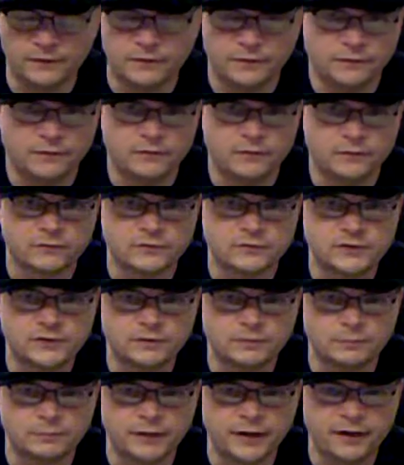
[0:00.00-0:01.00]
you don't see the
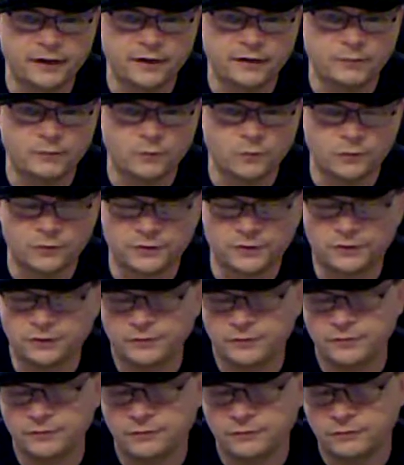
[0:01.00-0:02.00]
blade anymore. You don't
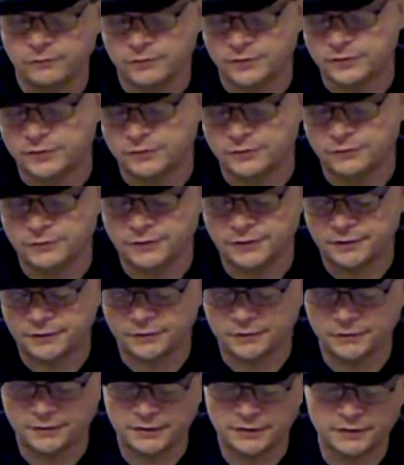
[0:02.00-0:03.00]
even know what's doing
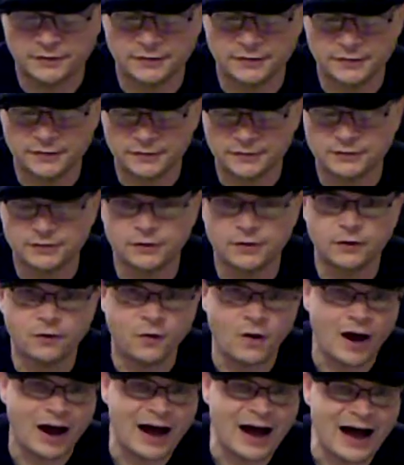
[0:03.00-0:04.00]
underneath there.
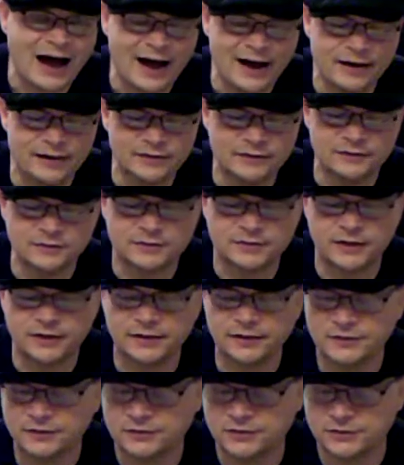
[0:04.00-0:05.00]
So I
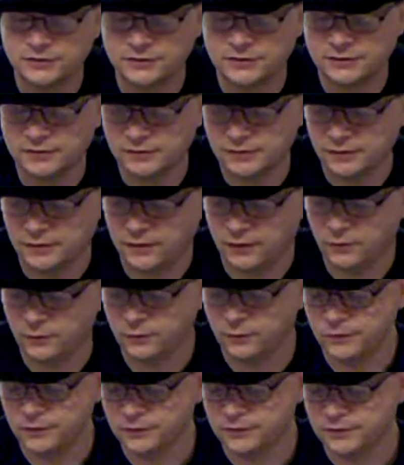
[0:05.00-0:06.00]
decided to just go
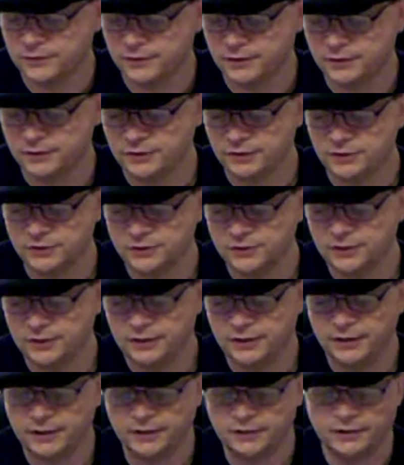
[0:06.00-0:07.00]
with just
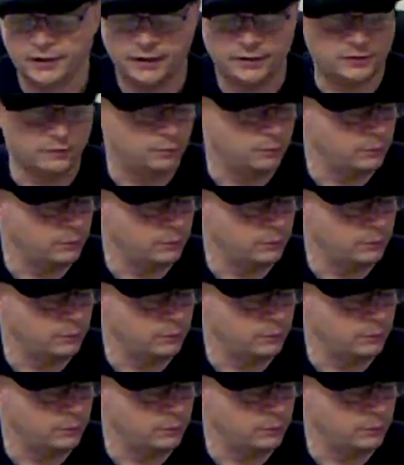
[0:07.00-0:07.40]
getting a nice